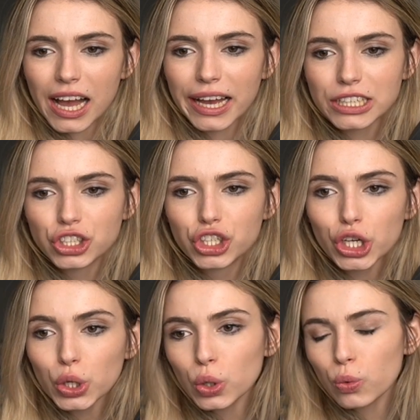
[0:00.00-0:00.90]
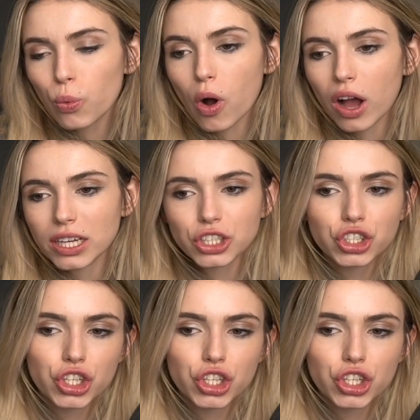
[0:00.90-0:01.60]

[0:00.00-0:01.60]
I do want